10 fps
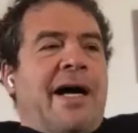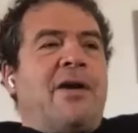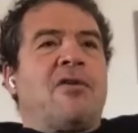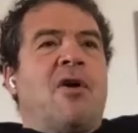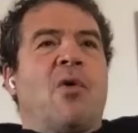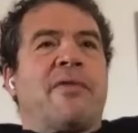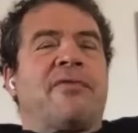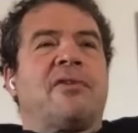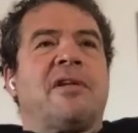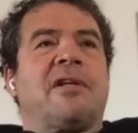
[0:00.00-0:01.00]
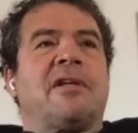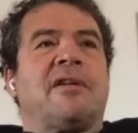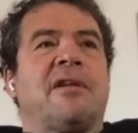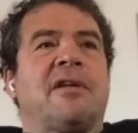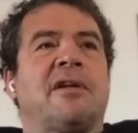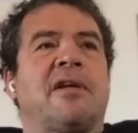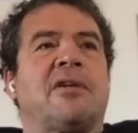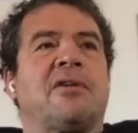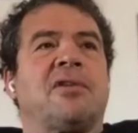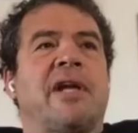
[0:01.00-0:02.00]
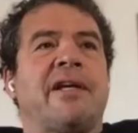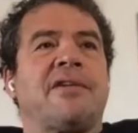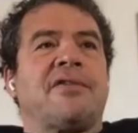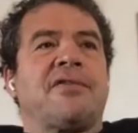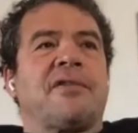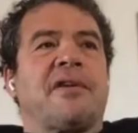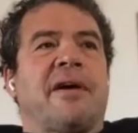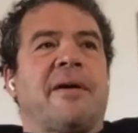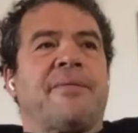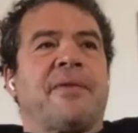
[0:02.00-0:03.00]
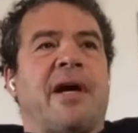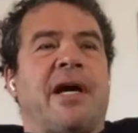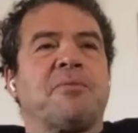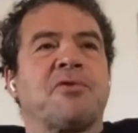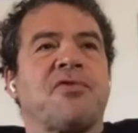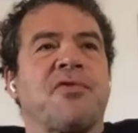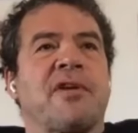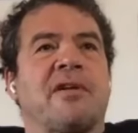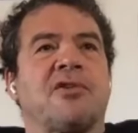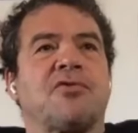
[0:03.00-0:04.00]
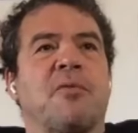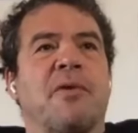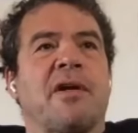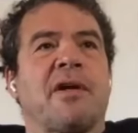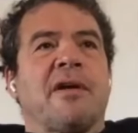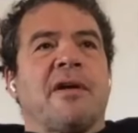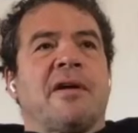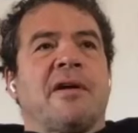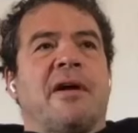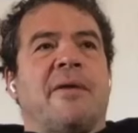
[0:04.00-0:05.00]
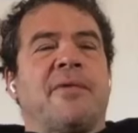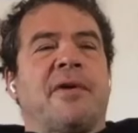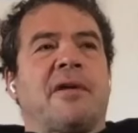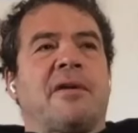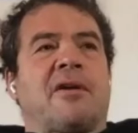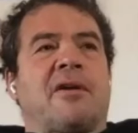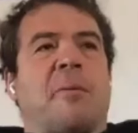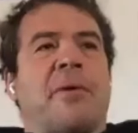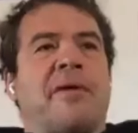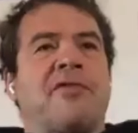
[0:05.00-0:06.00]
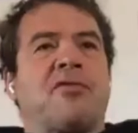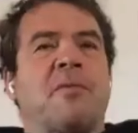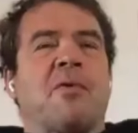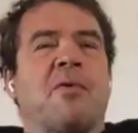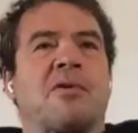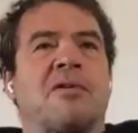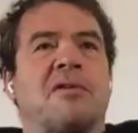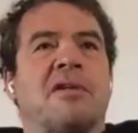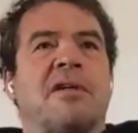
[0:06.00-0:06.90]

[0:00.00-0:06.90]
i don't know if in in today's um, atmosphere in the swimming um, in, in the competitive swimming world